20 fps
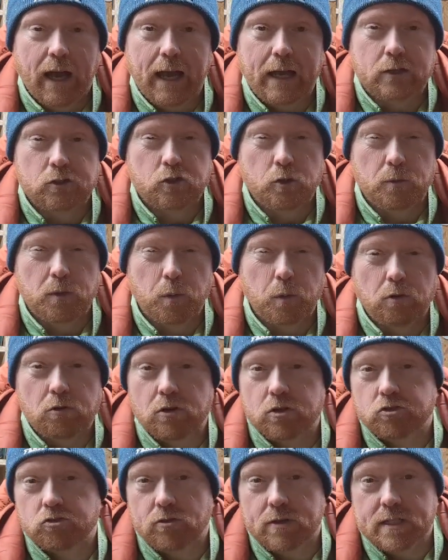I assume they were
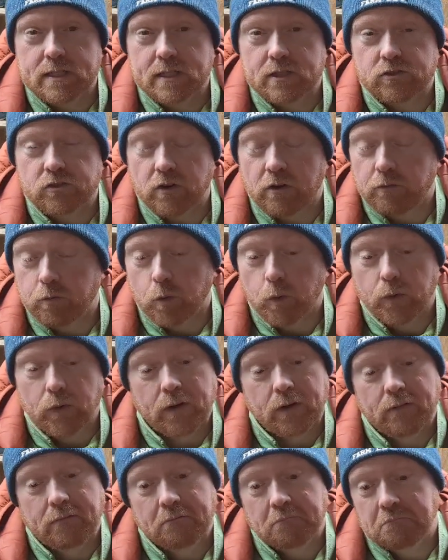a treated softwood.
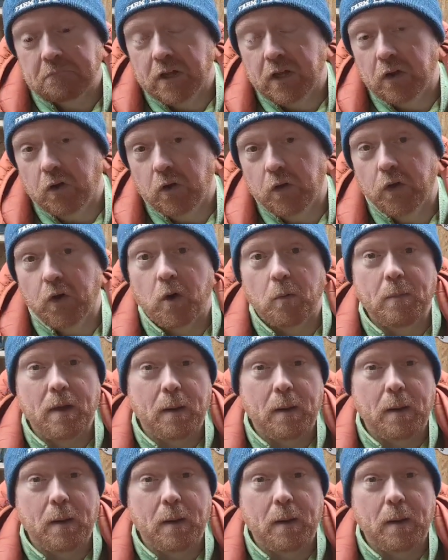I don't know,